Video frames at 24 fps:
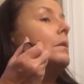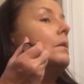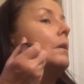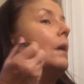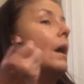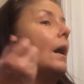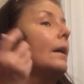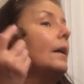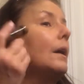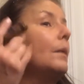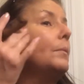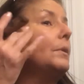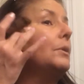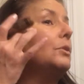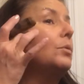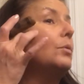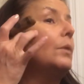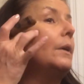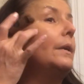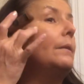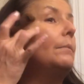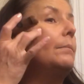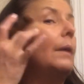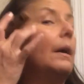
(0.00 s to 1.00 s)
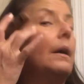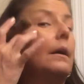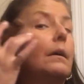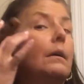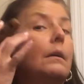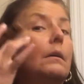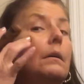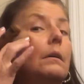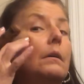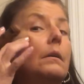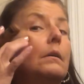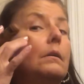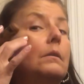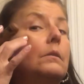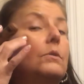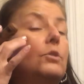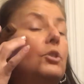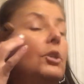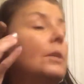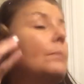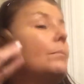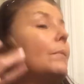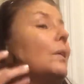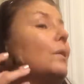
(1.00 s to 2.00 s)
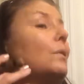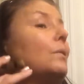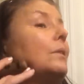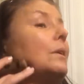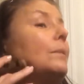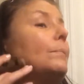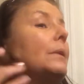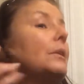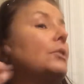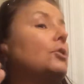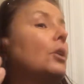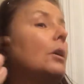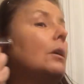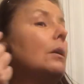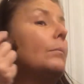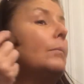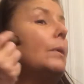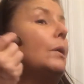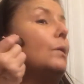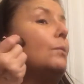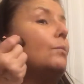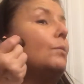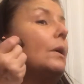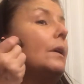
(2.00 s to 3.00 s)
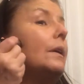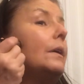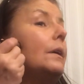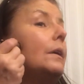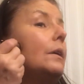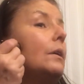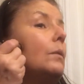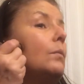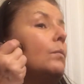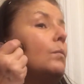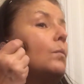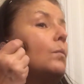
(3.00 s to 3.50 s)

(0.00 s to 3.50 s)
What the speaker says: I go between my cheekbone and my jawbone right here.